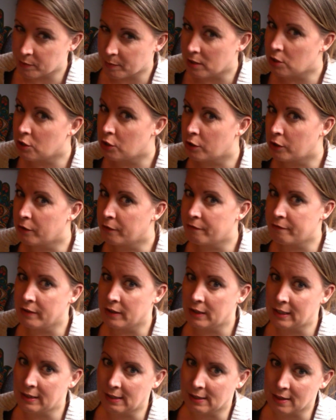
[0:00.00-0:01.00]
but you're
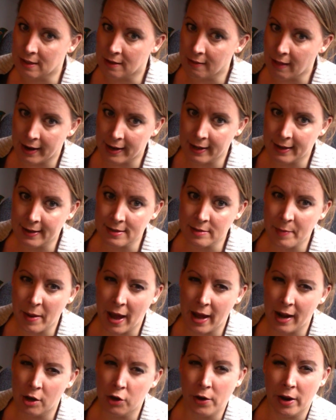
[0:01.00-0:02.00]
feeling like the lighting is
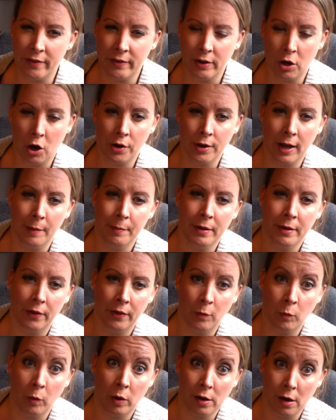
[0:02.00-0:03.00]
bad and you're having a hard time
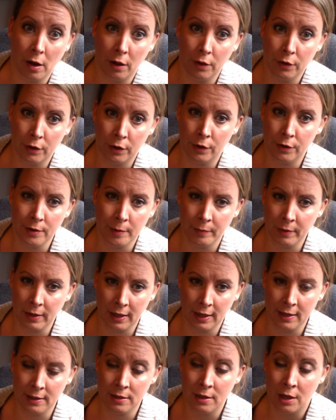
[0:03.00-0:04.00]
telling what color
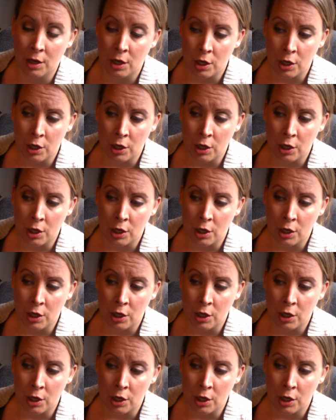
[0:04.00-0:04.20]
something is.